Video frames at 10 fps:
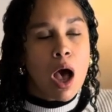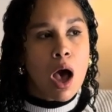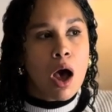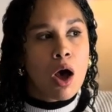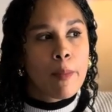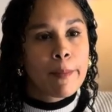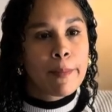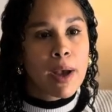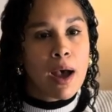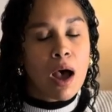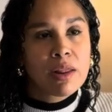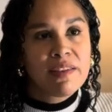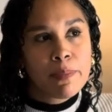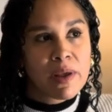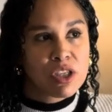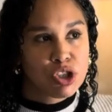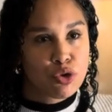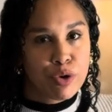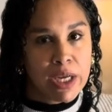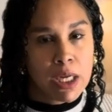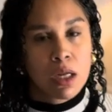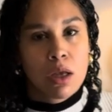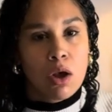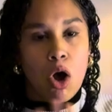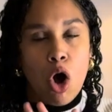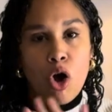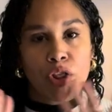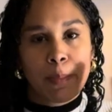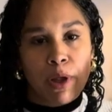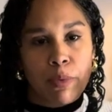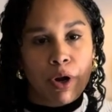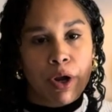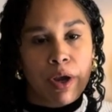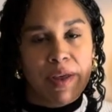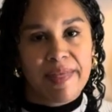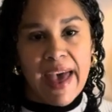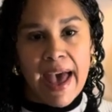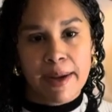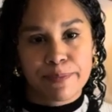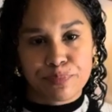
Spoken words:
I'll leave up on the screen all the blood work that